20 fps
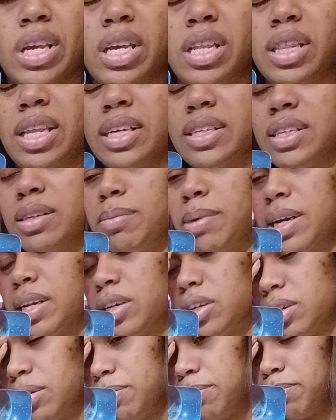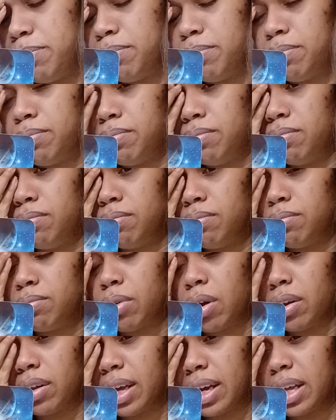Like somebody could have
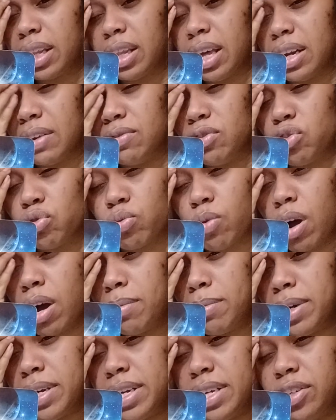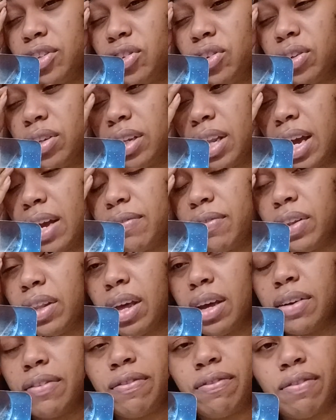brought like a lot of drama into your life, a
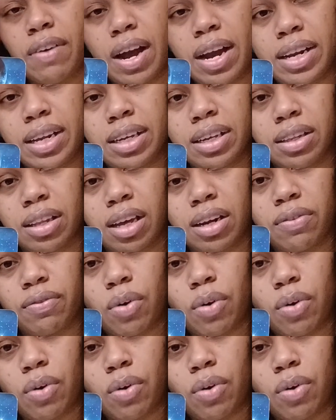lot of fighting, a lot of